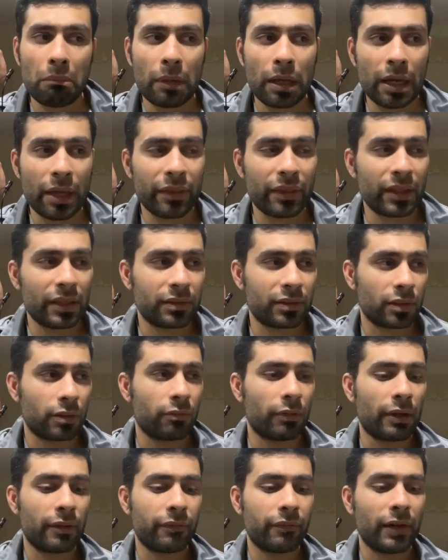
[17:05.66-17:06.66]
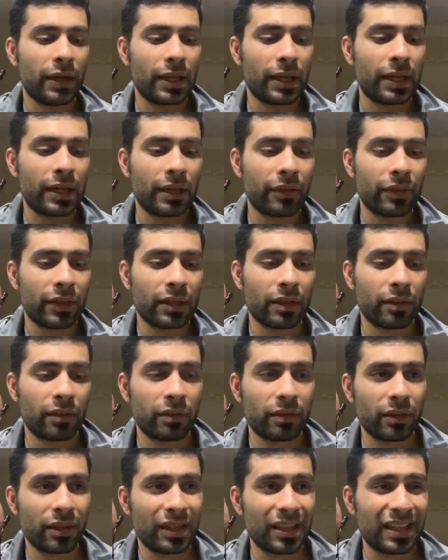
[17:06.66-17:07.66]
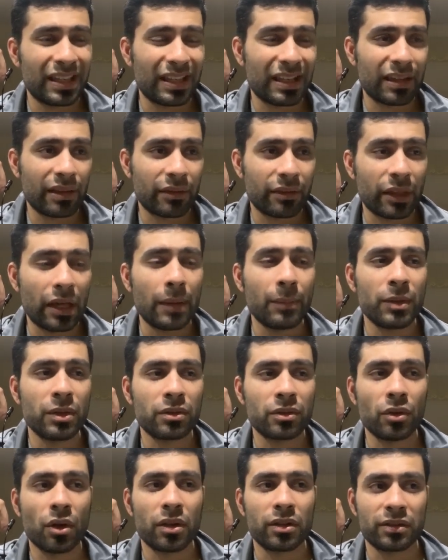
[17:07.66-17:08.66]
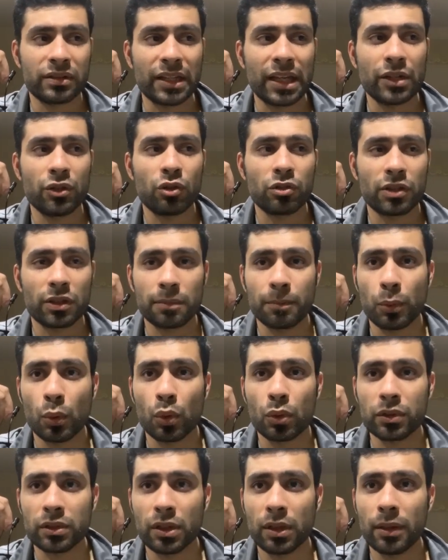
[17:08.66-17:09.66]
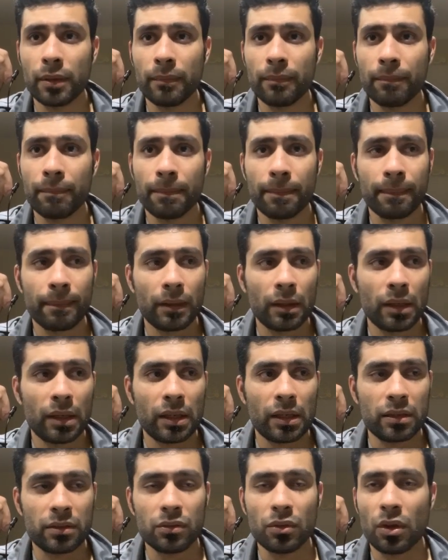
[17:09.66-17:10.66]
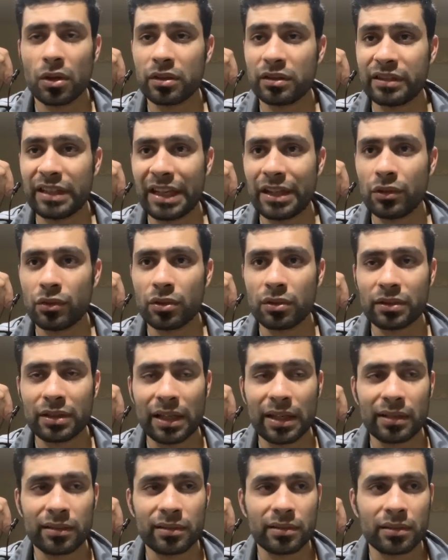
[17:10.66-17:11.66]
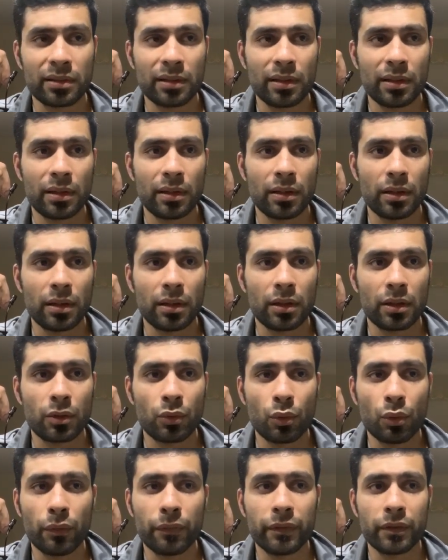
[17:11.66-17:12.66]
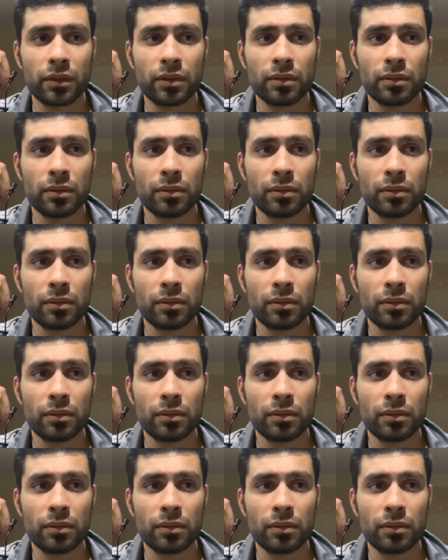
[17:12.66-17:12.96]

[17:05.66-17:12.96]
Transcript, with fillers: I think it's a great fight. And I think Thurman's not as dangerous as Porter. He's not as dangerous as Crawford